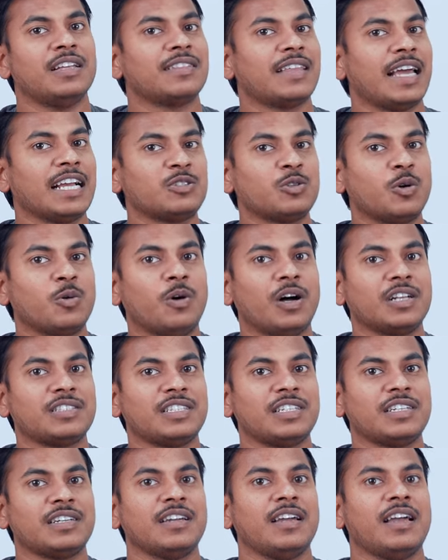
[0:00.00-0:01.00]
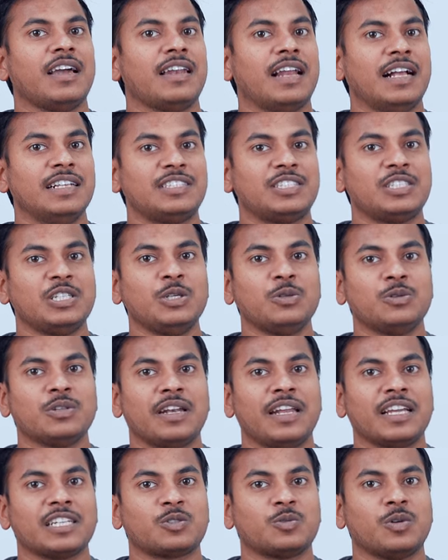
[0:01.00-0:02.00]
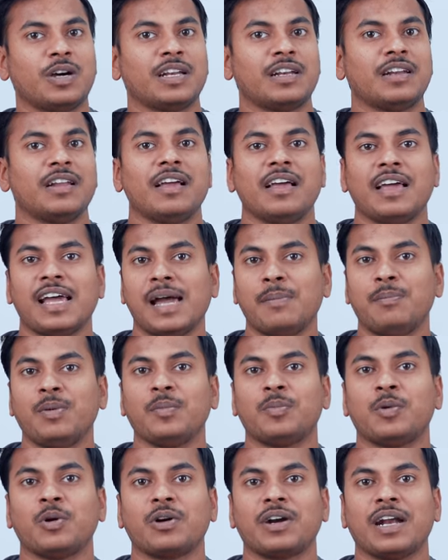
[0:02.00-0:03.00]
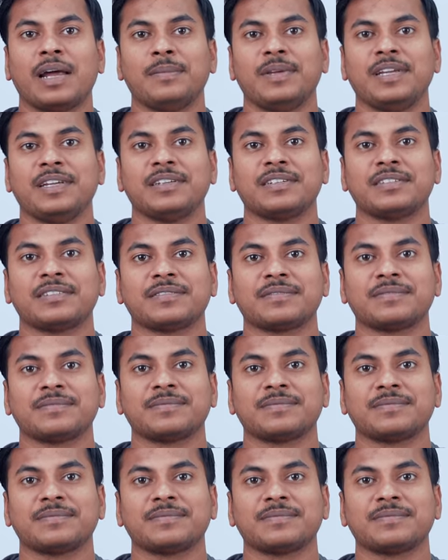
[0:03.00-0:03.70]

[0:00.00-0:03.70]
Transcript: Thanks for watching and I'll see you in the next one. Happy programming!